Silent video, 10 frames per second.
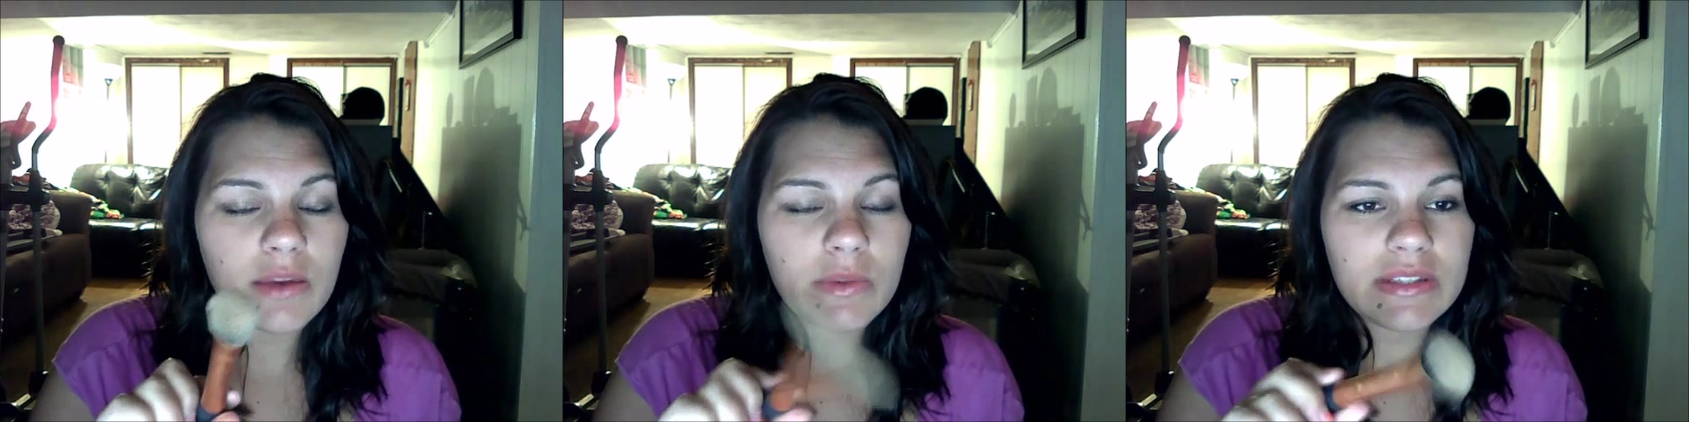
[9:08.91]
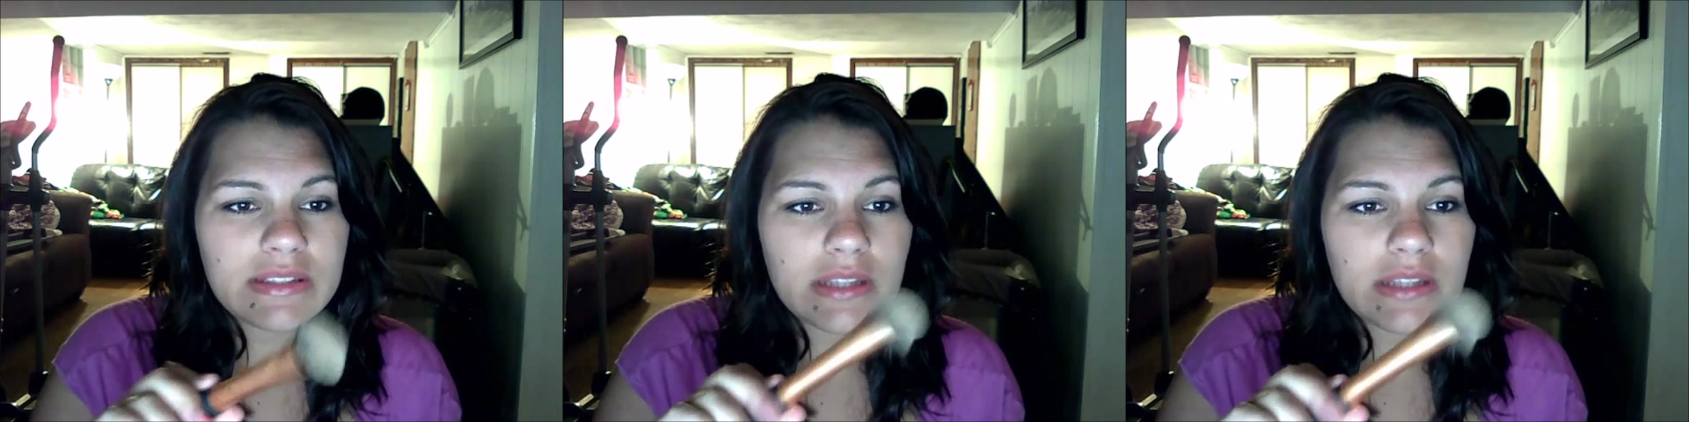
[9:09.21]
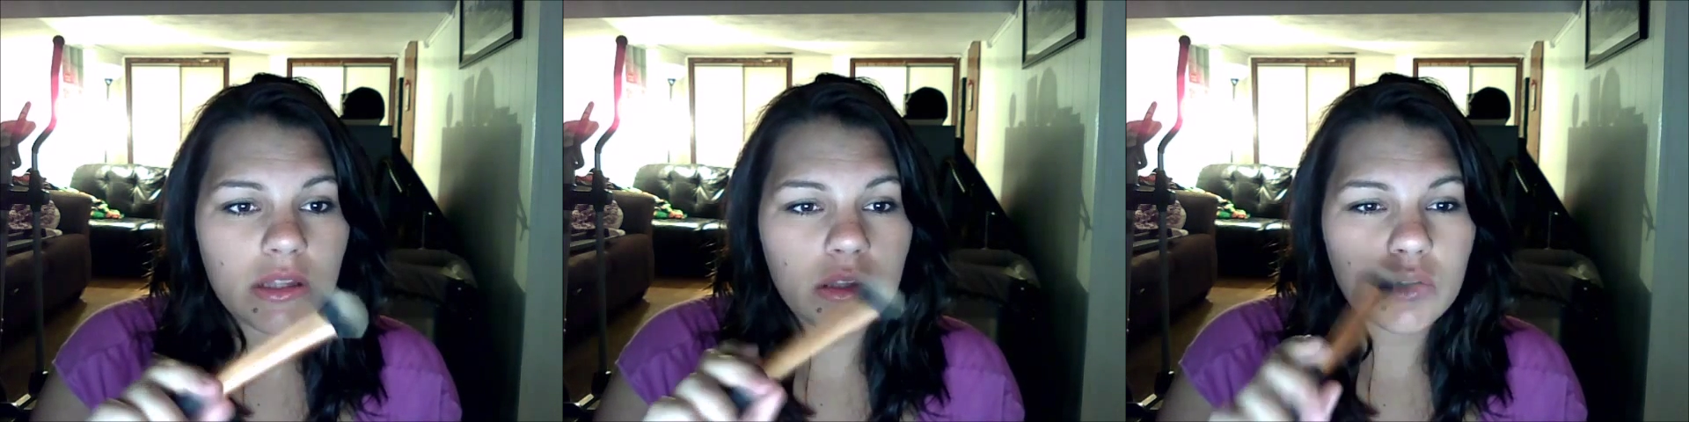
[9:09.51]
was
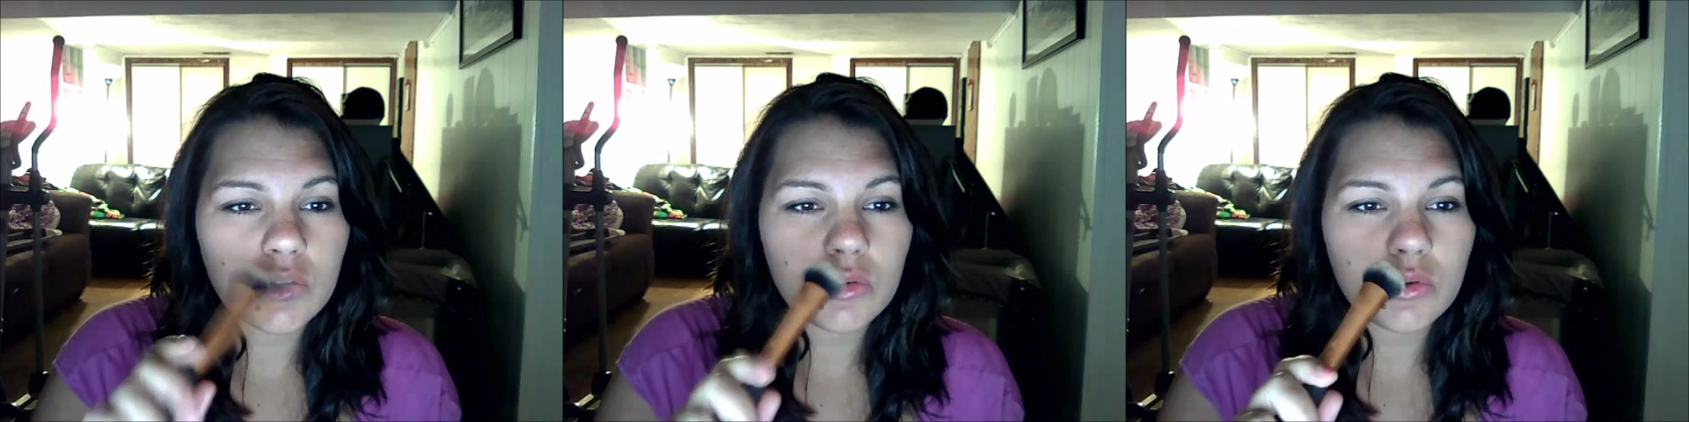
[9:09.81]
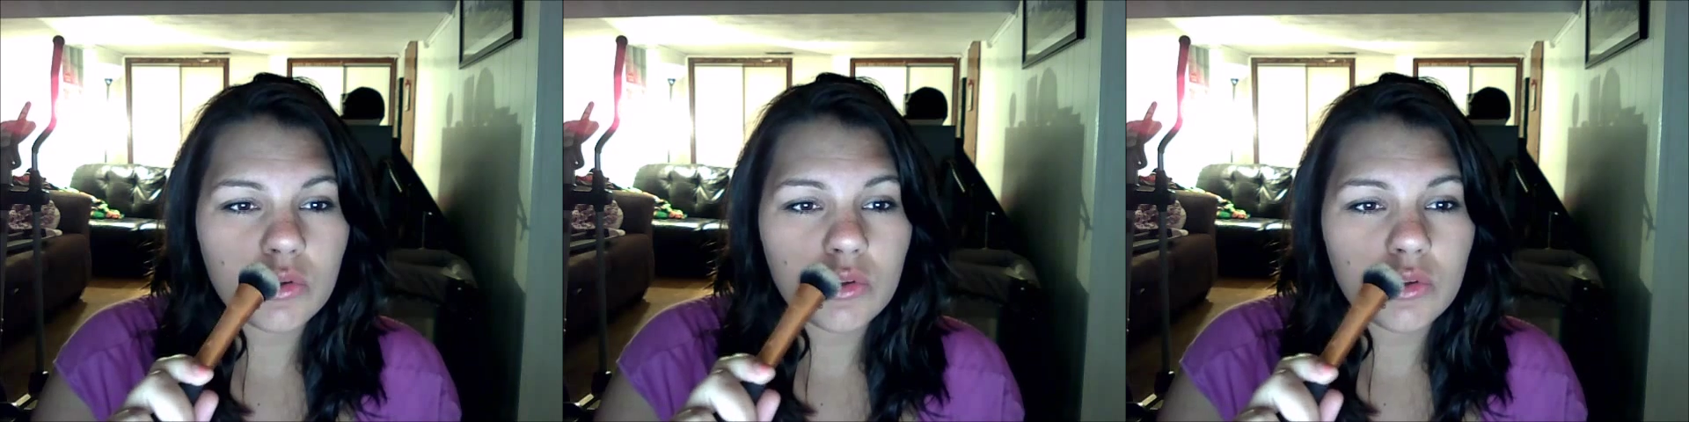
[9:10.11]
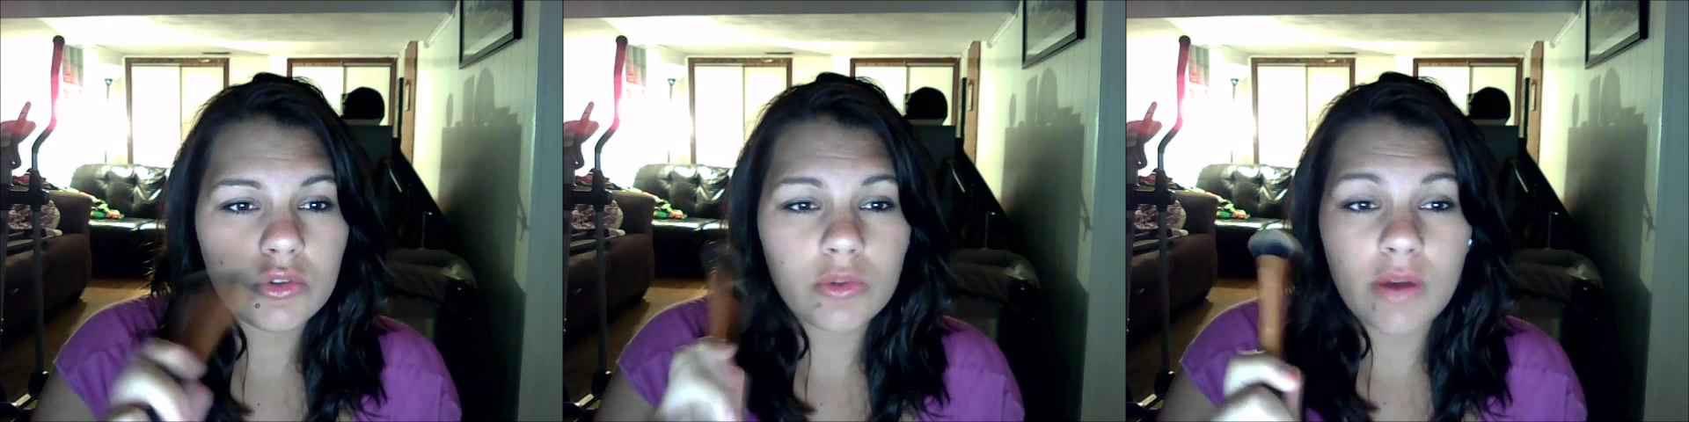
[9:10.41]

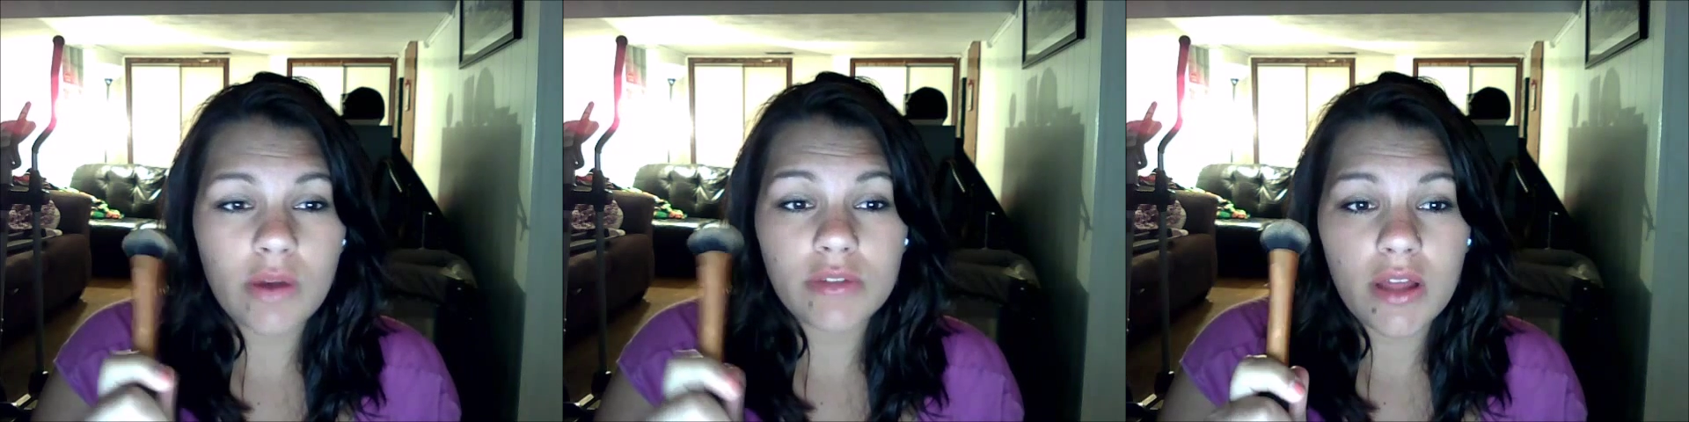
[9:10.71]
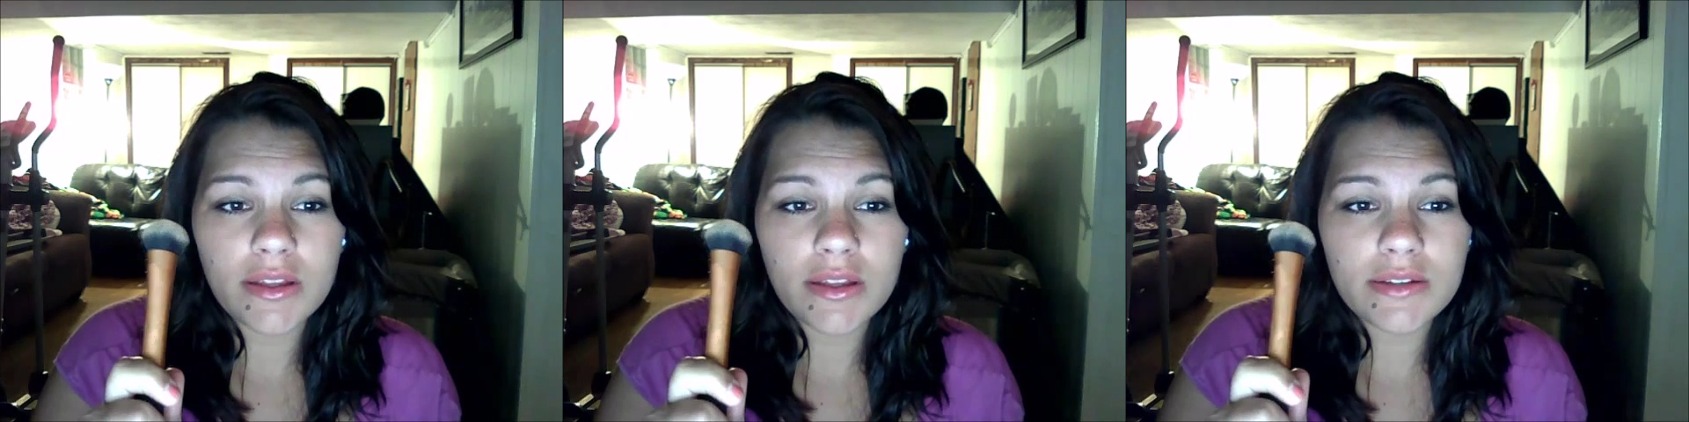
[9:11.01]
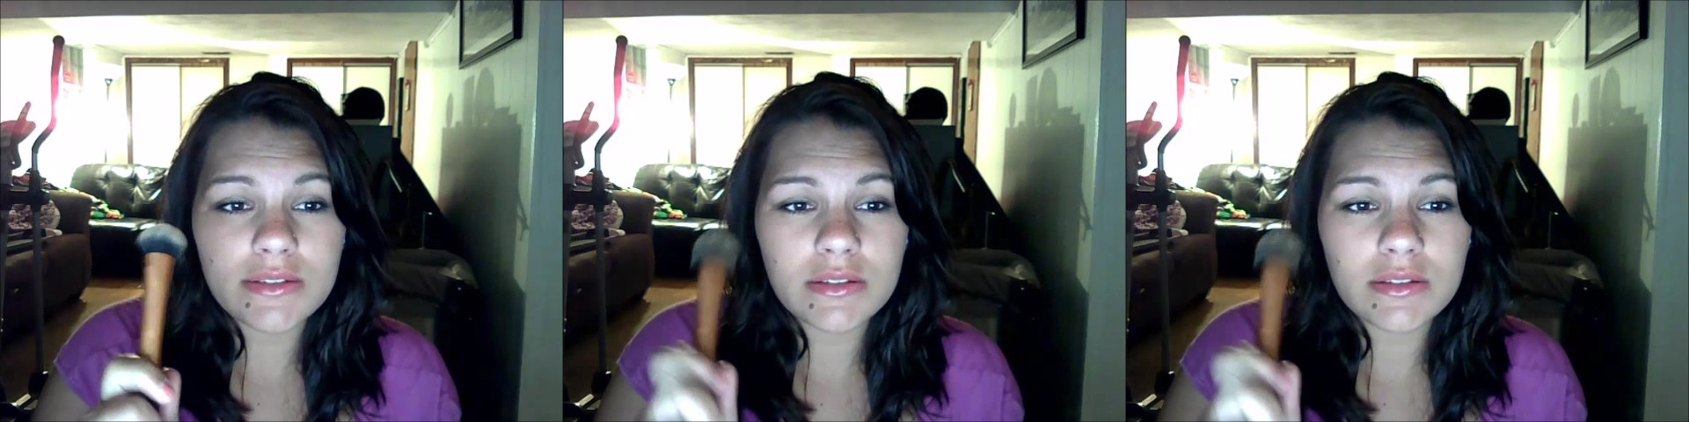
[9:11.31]

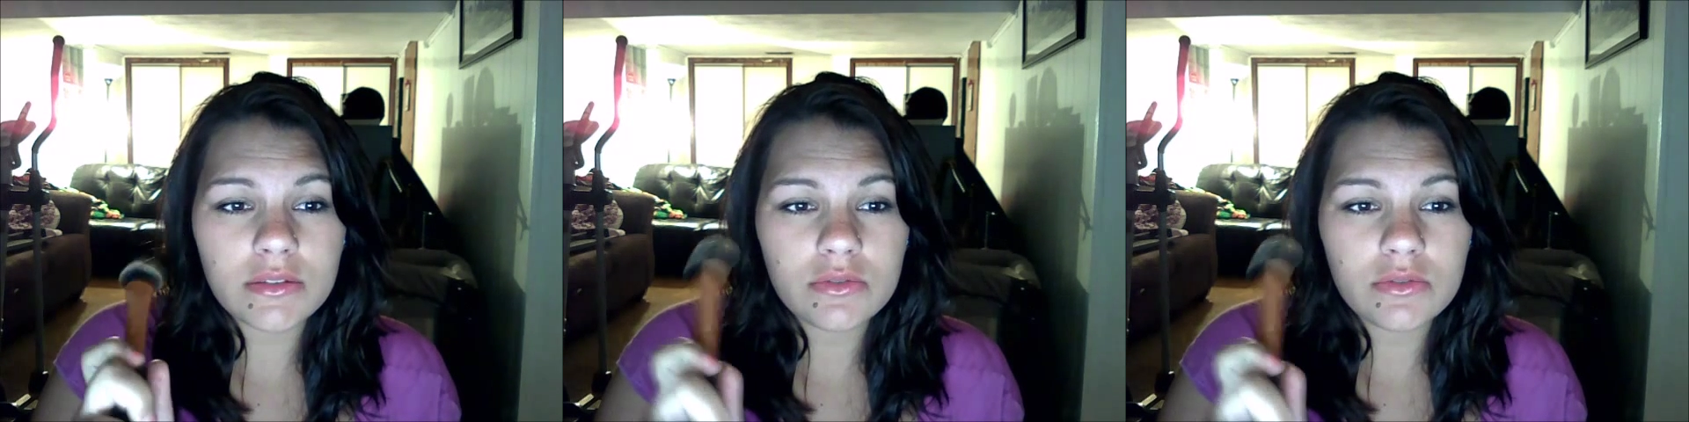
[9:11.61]
$12.